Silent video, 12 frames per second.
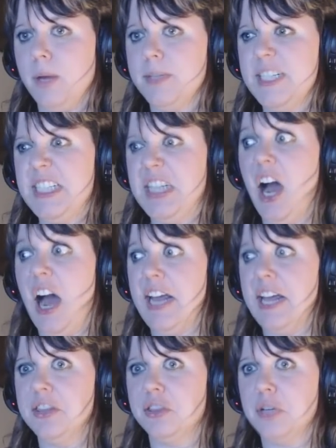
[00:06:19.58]
Probably
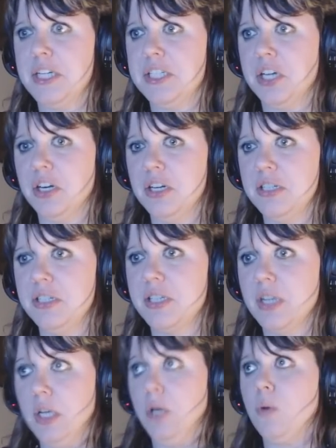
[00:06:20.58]
die in 3
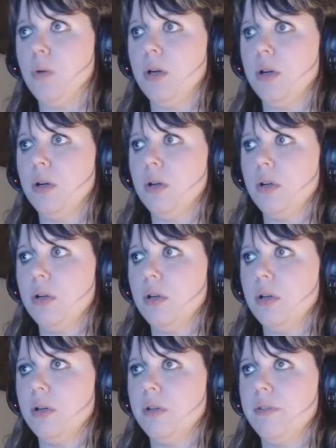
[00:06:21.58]
turns. Whoa.
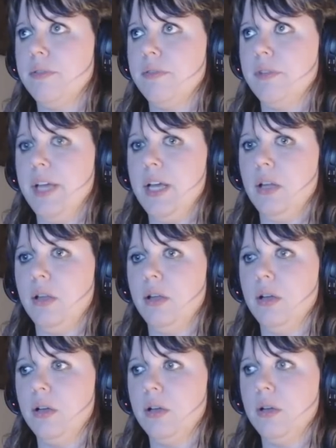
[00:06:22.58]
Flail.
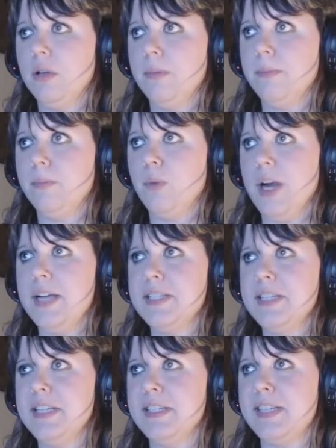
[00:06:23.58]
Why
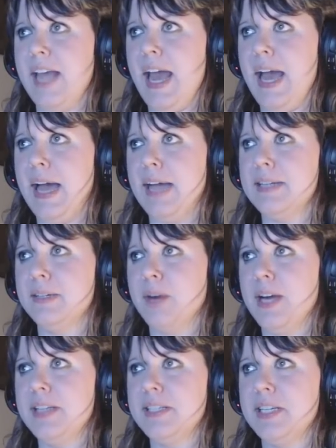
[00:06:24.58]
is he sad?
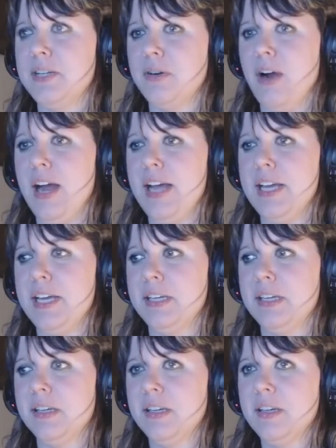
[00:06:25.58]
Why is he
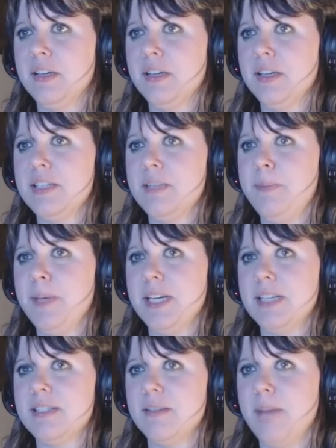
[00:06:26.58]
crying? Is it
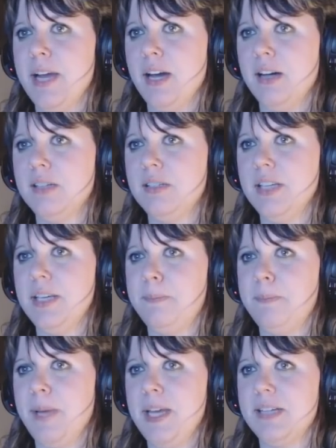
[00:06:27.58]
because of my ugly
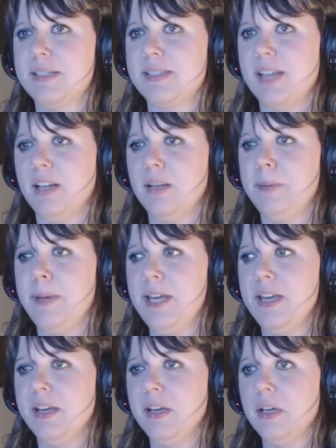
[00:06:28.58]
pink
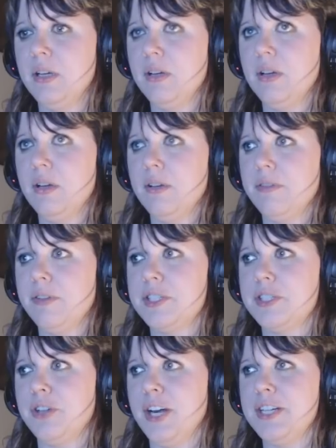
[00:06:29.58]
Celebi?
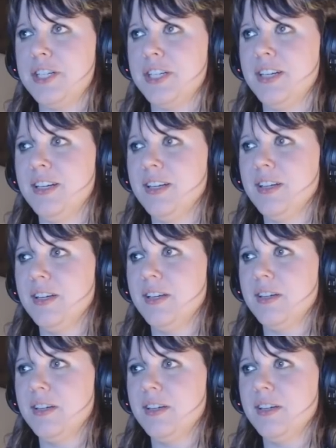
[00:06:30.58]
Frustration.